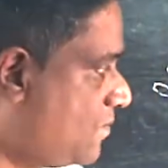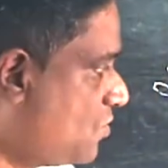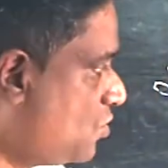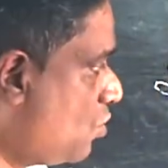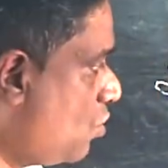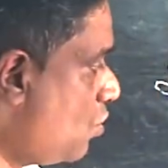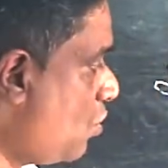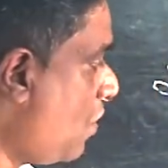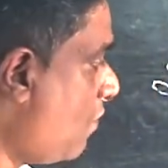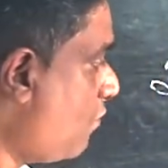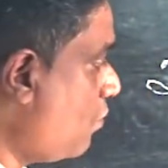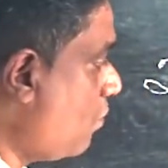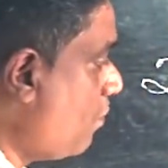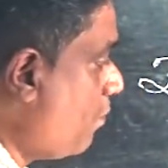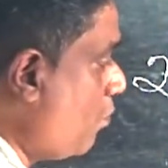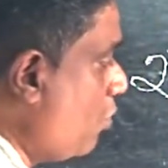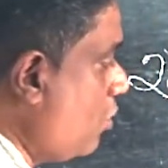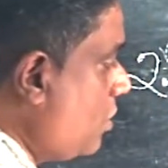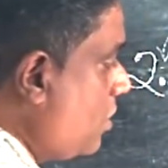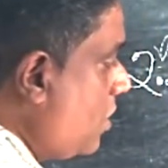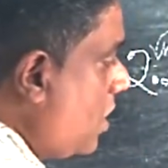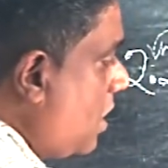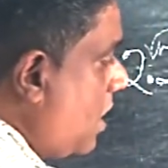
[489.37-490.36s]
So you have to put
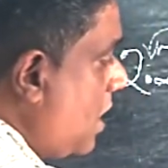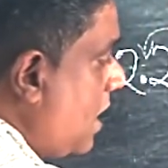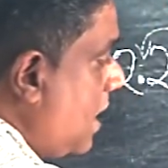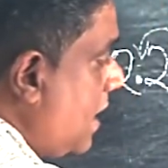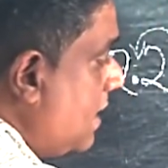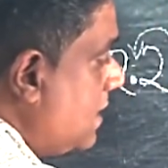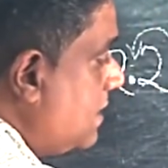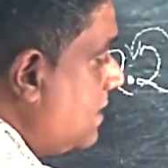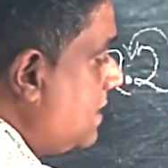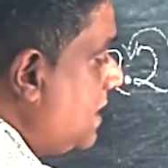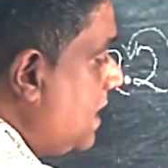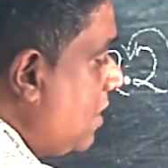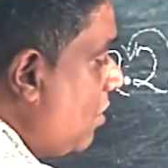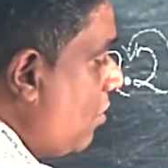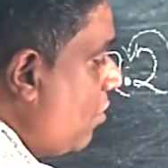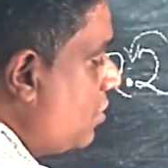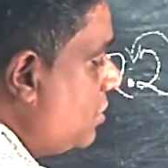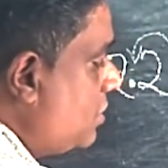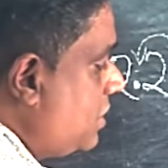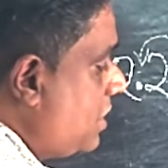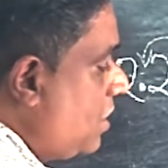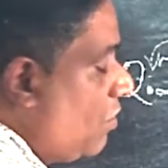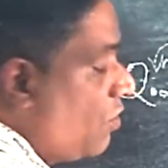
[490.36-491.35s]

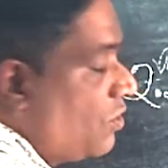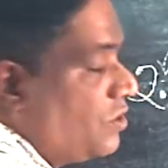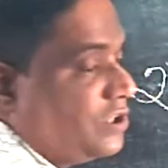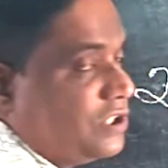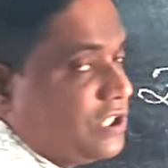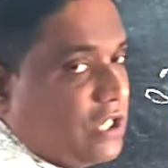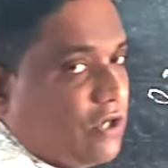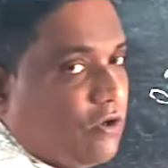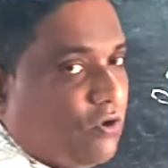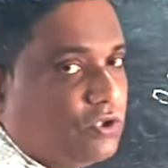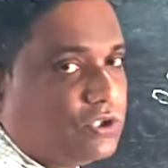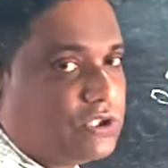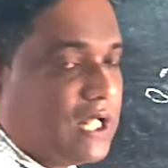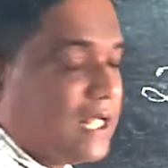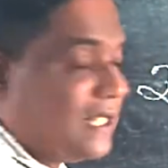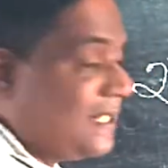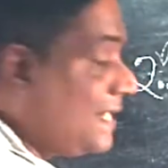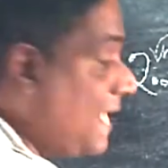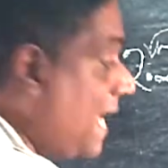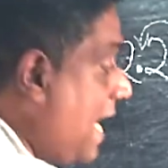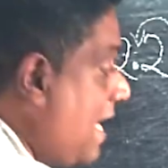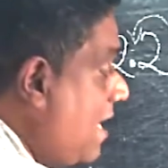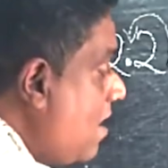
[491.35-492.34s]
0, 0, 0 and
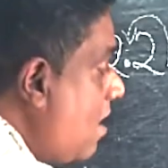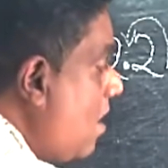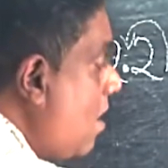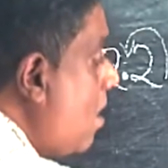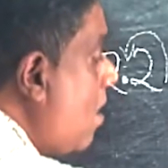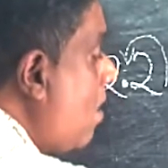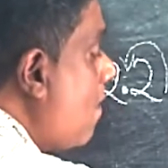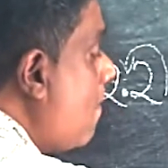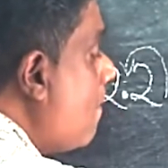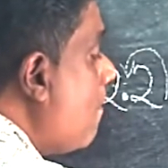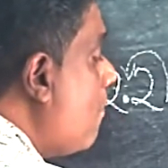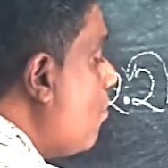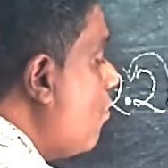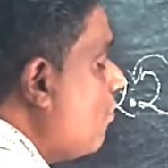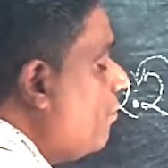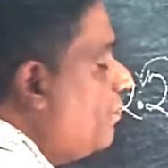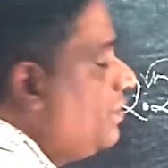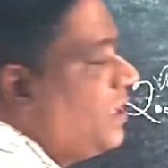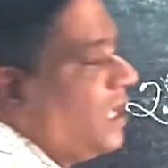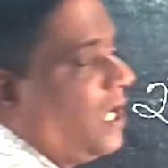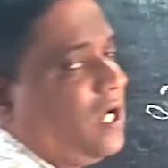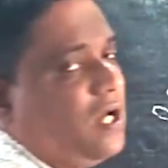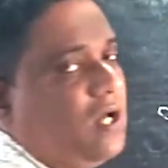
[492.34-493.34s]
then move
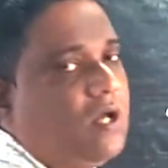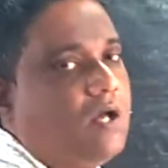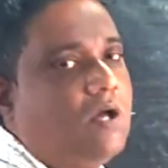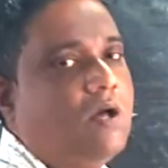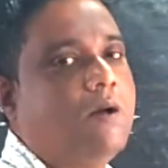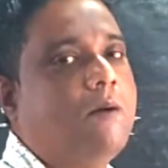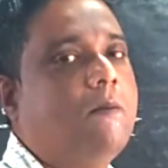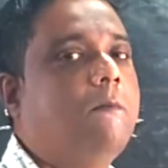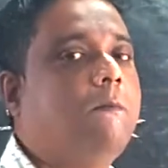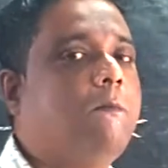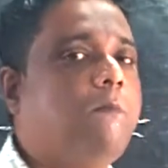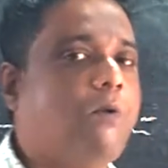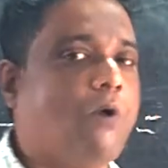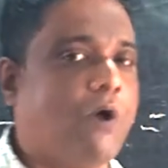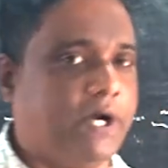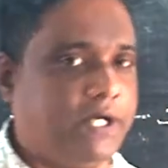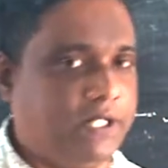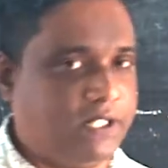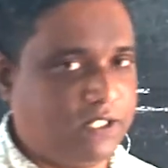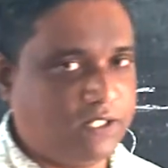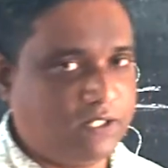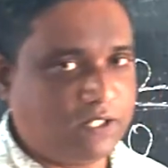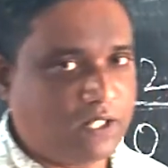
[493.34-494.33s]
the point.
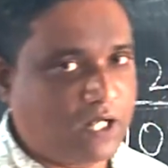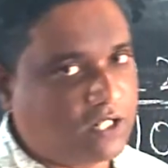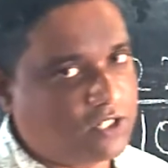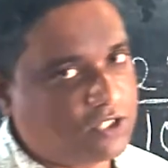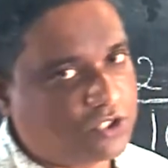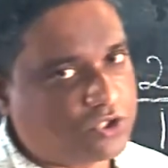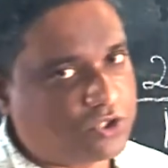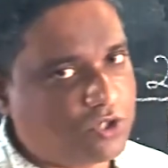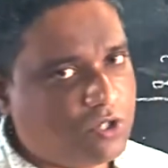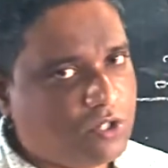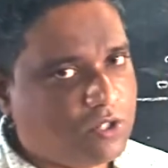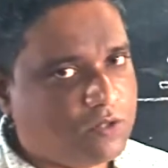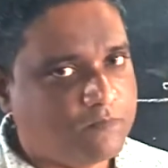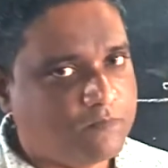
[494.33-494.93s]
Understood?